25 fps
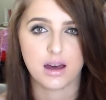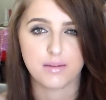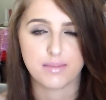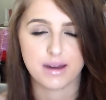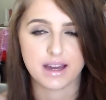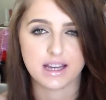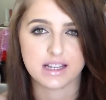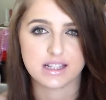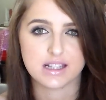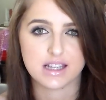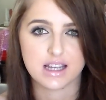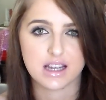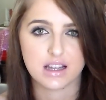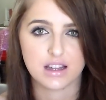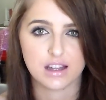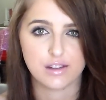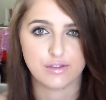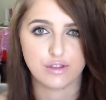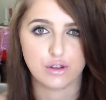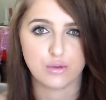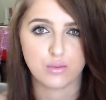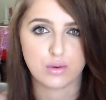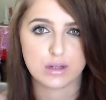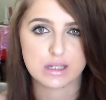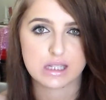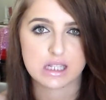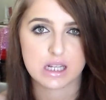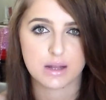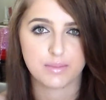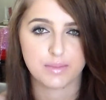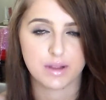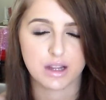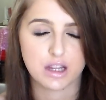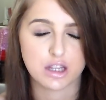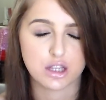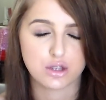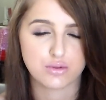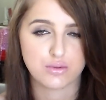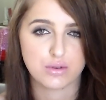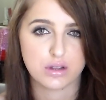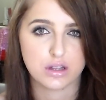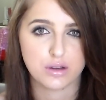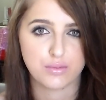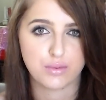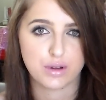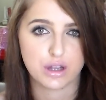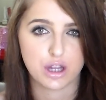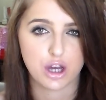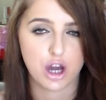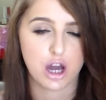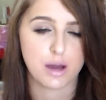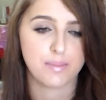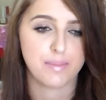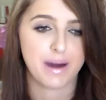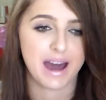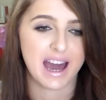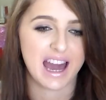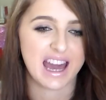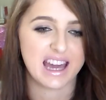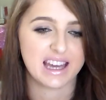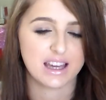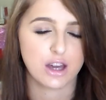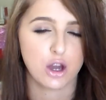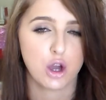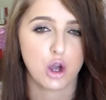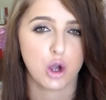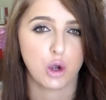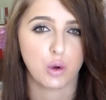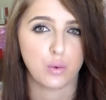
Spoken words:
amazing. If you want something that's really, really opaque,